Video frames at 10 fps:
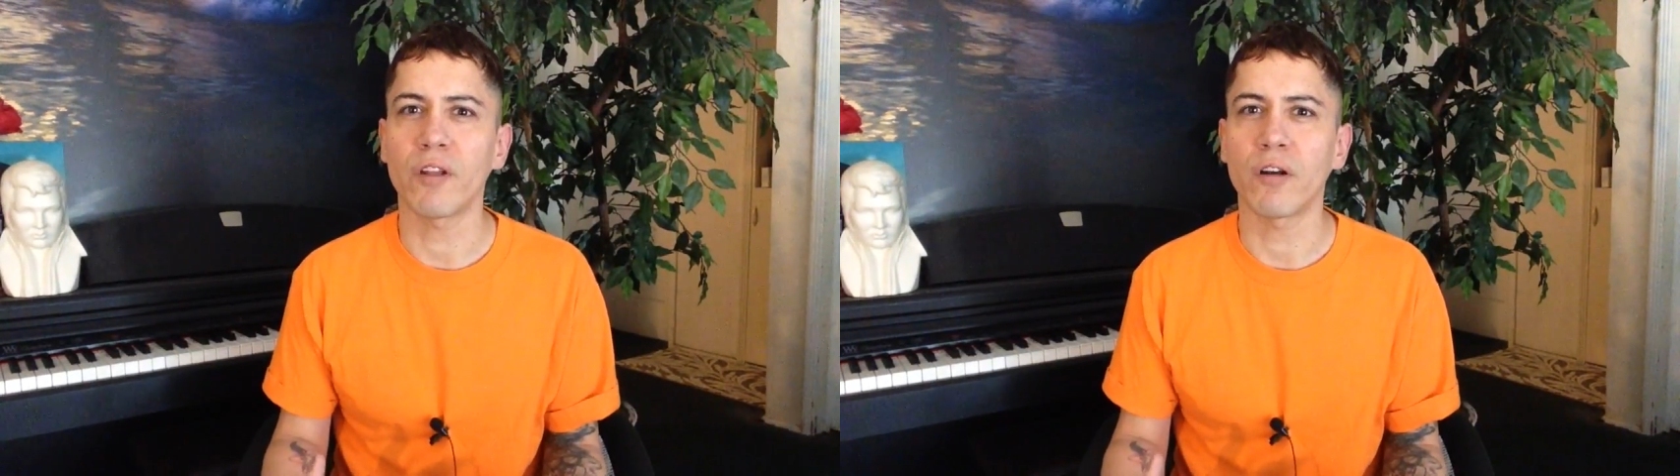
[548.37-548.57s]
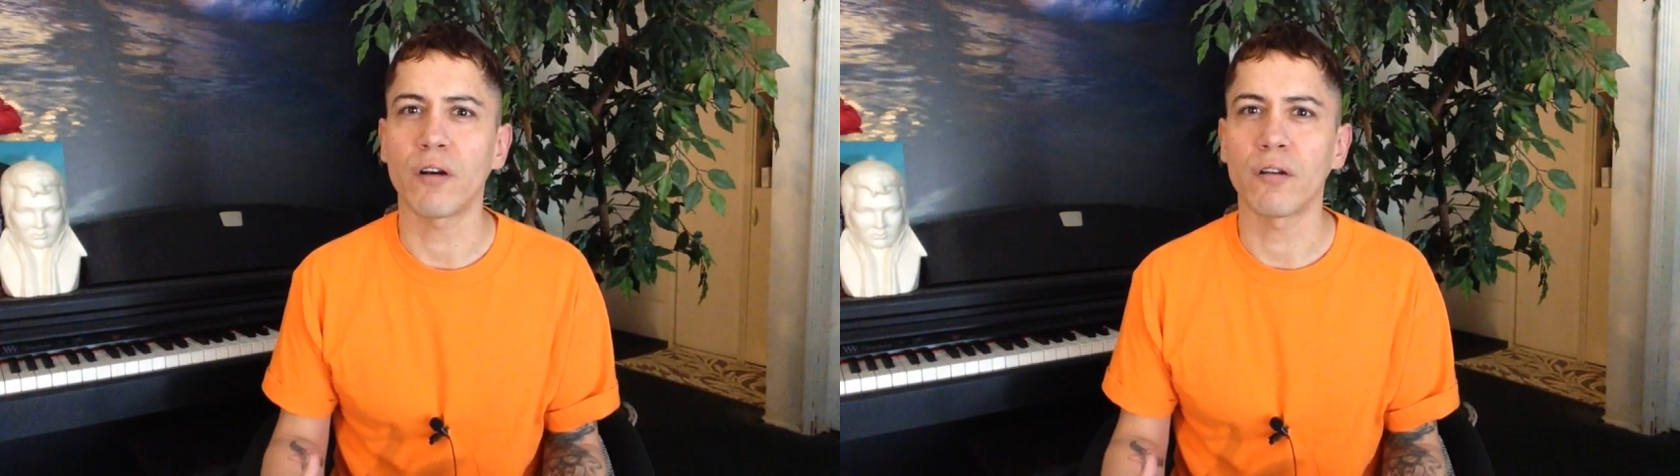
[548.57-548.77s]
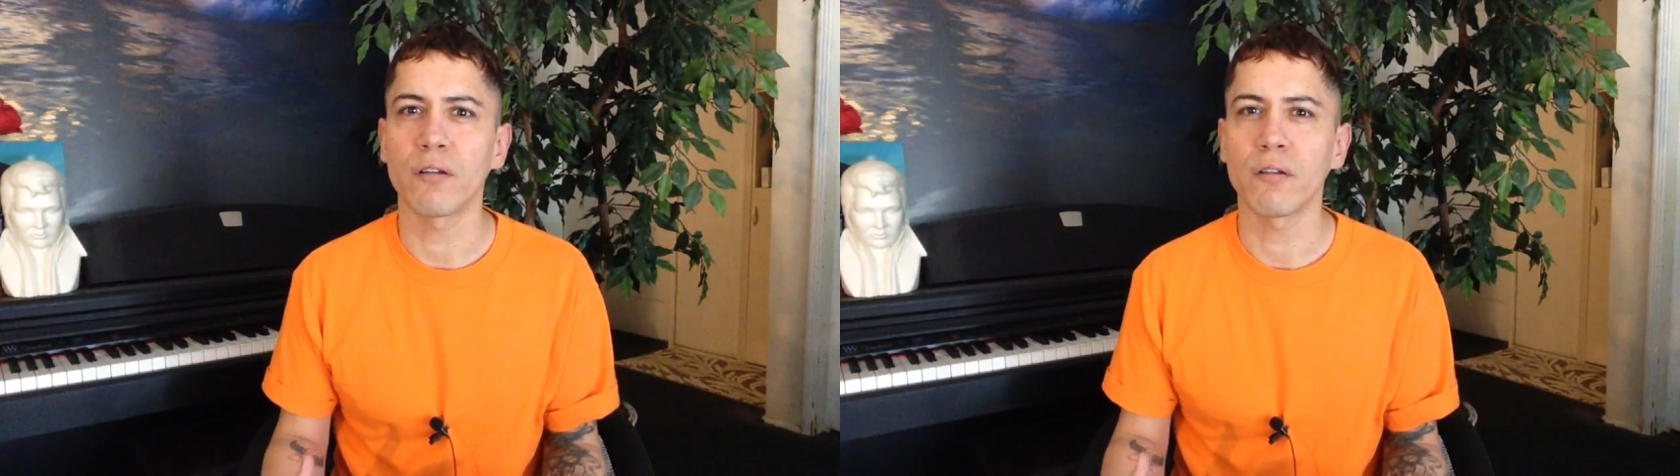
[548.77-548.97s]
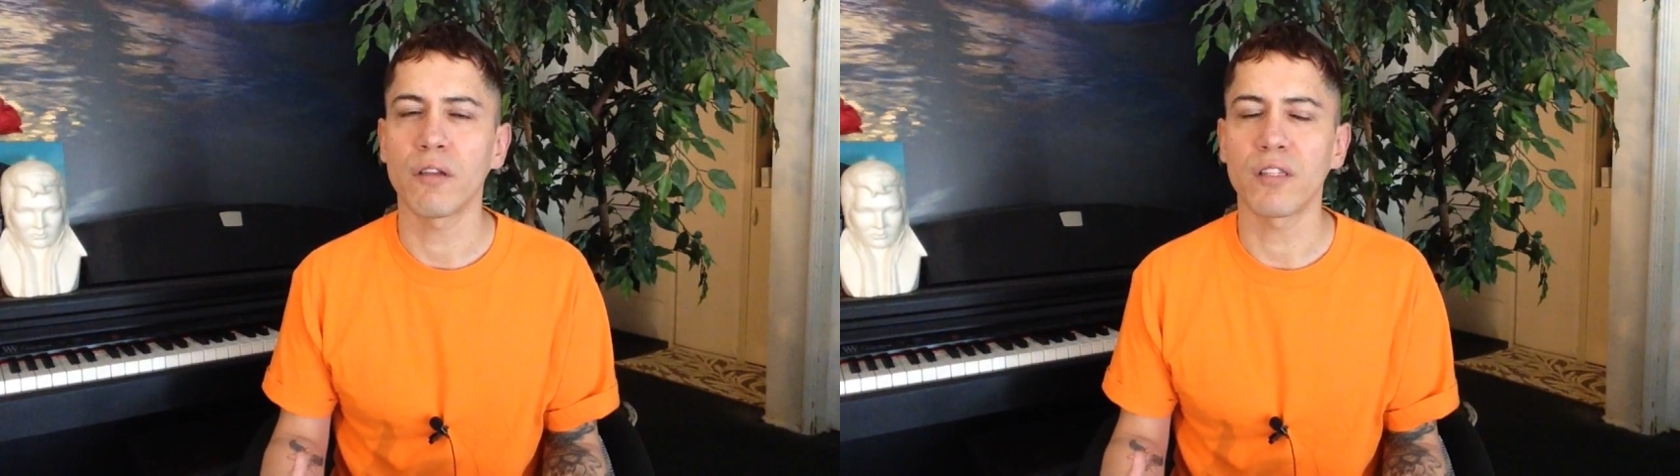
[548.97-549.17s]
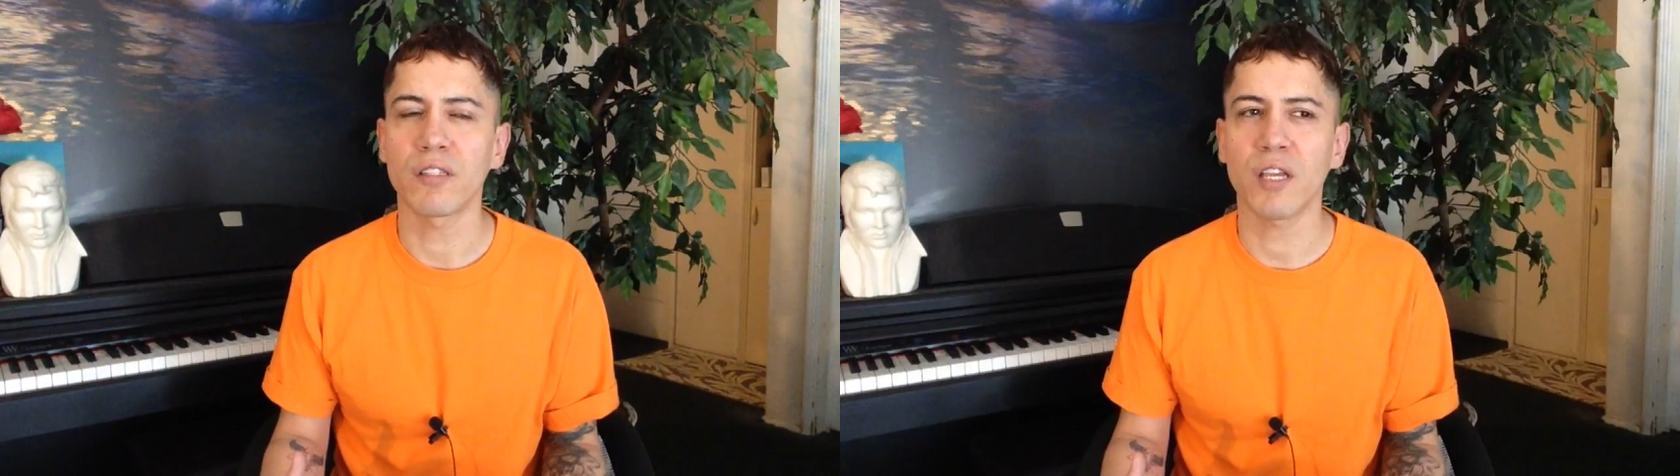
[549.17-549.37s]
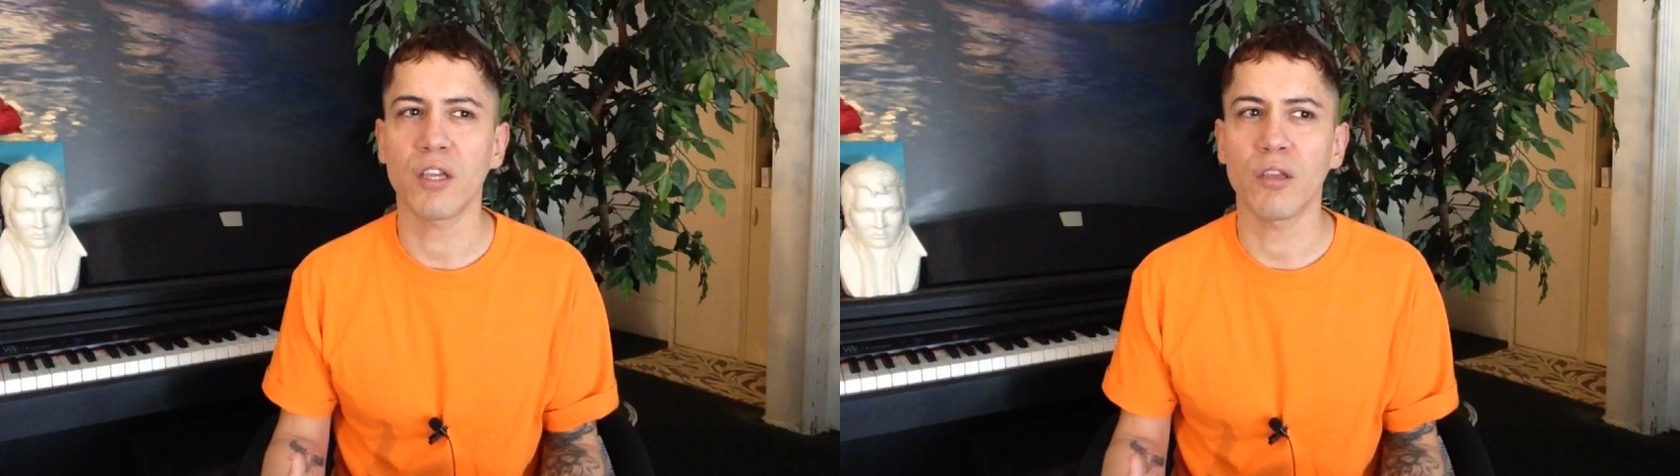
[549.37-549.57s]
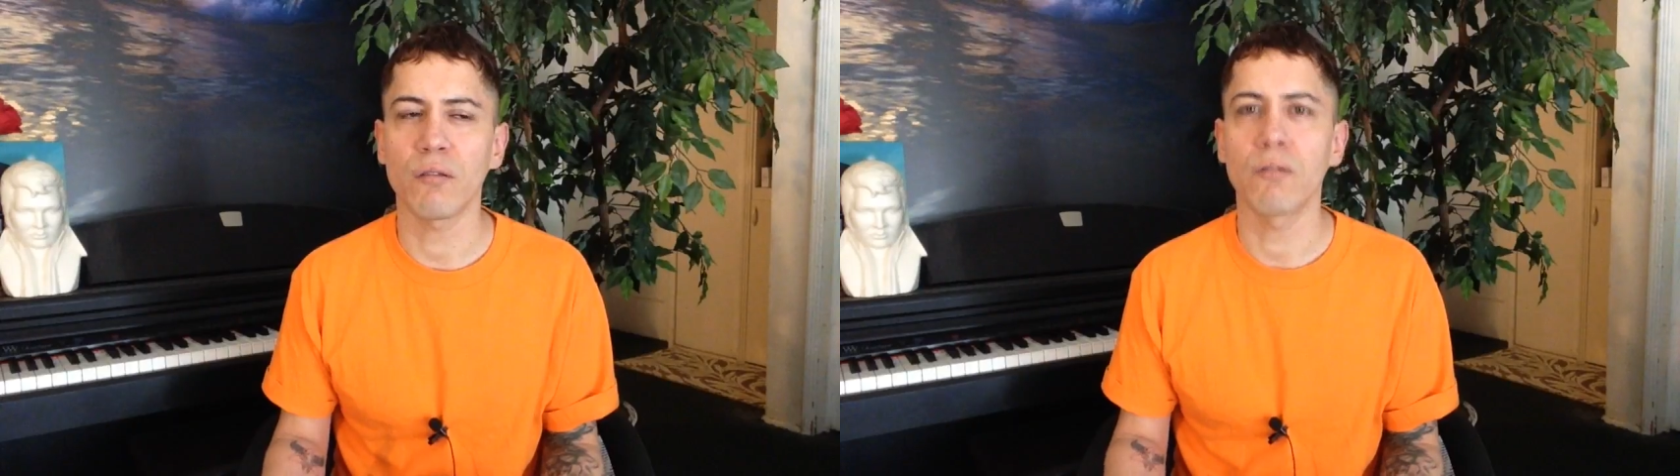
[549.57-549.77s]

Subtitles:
it all, it's like